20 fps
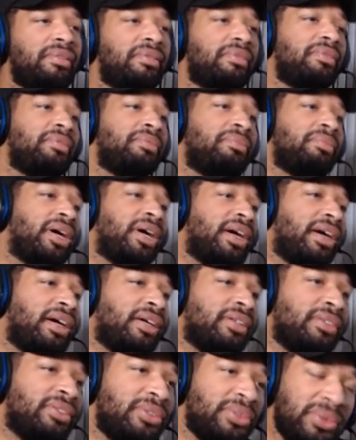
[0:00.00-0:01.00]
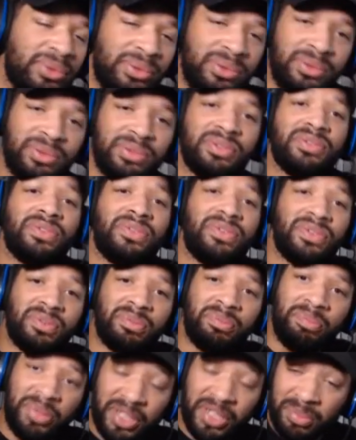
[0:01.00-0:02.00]
A new
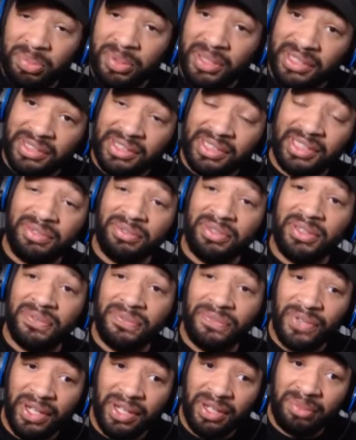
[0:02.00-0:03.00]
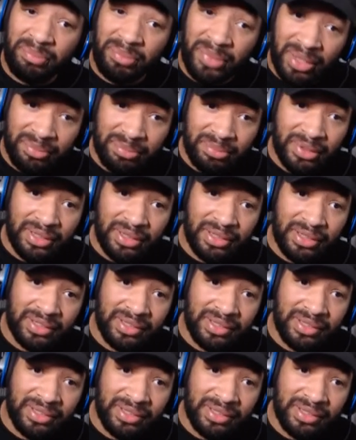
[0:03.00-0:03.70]
BPTV fan member,